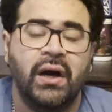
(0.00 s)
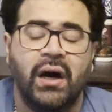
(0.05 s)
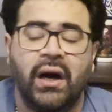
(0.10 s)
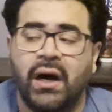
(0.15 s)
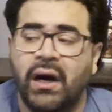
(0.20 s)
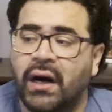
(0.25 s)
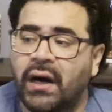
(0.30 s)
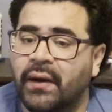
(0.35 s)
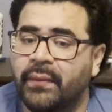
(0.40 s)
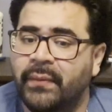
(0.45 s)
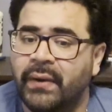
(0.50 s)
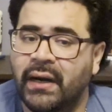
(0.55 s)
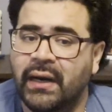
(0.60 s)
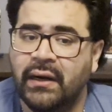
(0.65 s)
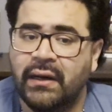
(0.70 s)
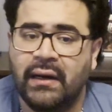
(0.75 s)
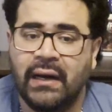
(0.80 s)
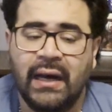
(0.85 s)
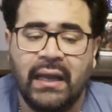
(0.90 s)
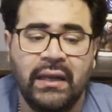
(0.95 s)

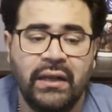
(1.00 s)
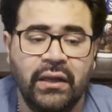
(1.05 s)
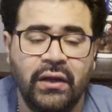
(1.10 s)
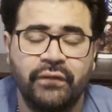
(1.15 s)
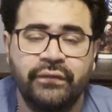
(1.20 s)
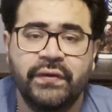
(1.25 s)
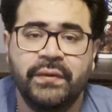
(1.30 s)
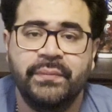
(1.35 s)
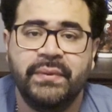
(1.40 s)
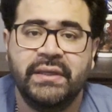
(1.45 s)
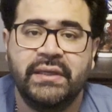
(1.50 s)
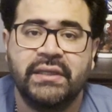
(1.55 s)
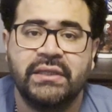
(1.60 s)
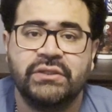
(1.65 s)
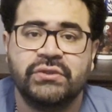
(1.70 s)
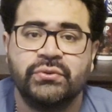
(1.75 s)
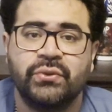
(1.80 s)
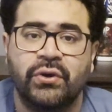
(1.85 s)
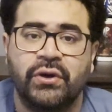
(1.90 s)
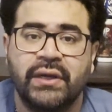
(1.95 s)
I love it
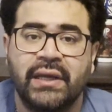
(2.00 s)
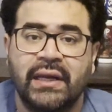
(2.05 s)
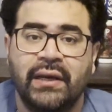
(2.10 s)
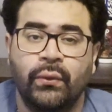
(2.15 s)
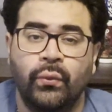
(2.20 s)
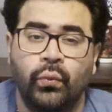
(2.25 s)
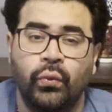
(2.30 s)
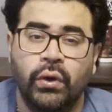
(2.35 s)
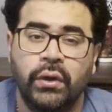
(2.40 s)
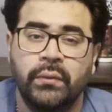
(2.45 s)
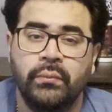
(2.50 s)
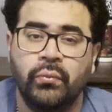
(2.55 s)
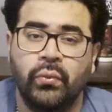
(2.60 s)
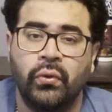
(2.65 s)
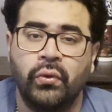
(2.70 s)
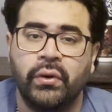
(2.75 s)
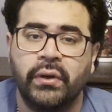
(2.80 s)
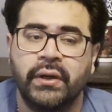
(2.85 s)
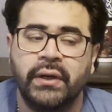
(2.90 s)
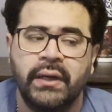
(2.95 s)
because we're getting one
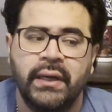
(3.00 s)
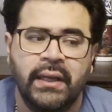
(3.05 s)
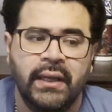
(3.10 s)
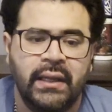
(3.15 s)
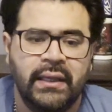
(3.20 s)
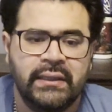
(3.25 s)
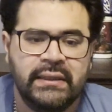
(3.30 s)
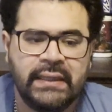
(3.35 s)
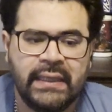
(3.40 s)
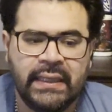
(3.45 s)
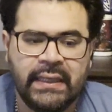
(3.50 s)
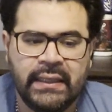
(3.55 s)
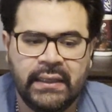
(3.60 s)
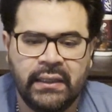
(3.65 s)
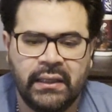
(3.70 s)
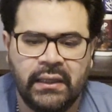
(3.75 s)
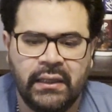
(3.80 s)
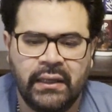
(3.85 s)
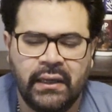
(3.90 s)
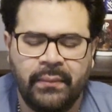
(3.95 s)
more than
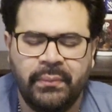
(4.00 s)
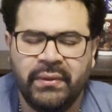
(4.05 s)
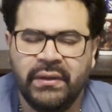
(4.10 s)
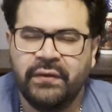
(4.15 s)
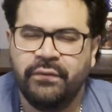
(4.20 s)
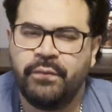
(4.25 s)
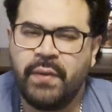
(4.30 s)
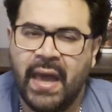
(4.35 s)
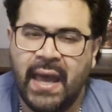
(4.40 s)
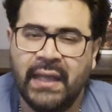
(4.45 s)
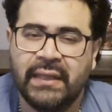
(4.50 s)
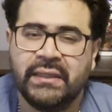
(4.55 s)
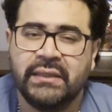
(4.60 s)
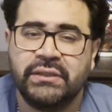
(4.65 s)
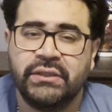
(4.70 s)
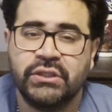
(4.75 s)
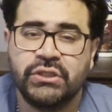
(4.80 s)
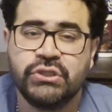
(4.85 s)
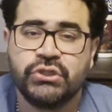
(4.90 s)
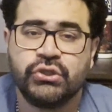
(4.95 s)
I believe Panda
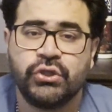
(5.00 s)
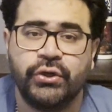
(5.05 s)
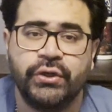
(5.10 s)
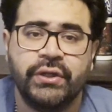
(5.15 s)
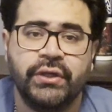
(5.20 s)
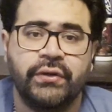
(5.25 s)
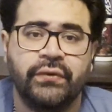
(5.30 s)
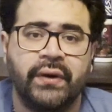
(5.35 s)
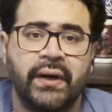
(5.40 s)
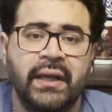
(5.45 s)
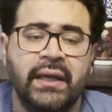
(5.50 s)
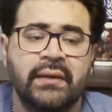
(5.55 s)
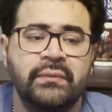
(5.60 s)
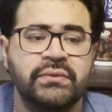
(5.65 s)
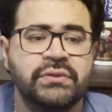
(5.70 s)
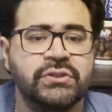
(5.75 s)
does, 30 grams.